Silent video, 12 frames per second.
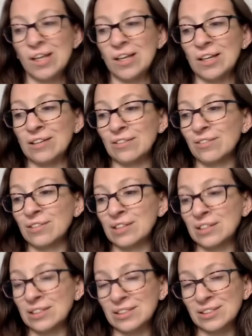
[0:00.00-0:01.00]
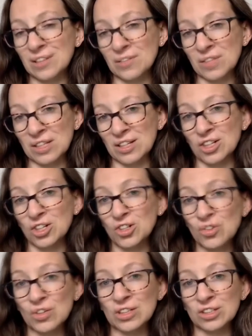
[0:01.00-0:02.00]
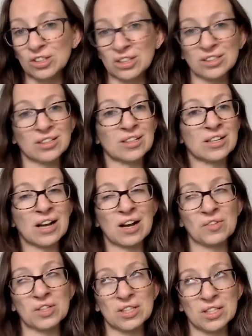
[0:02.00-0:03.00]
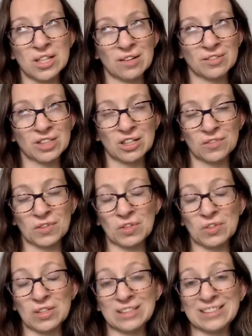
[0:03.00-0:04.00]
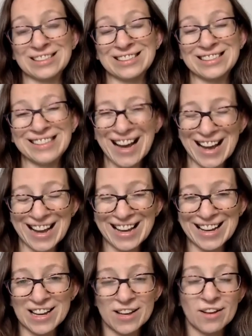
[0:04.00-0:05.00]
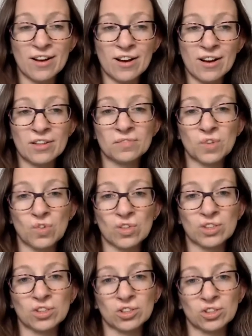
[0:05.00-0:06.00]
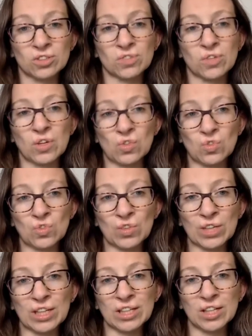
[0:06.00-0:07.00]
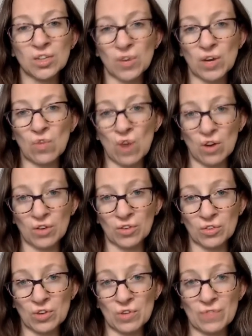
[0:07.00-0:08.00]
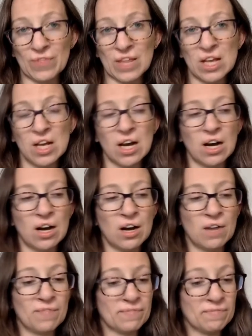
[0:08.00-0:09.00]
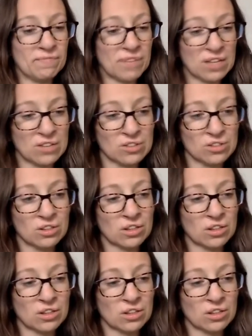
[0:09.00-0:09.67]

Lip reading: if this is something that you are interested in, I would love to help you. And today I'm going to do a really quick walkthrough. MailChimp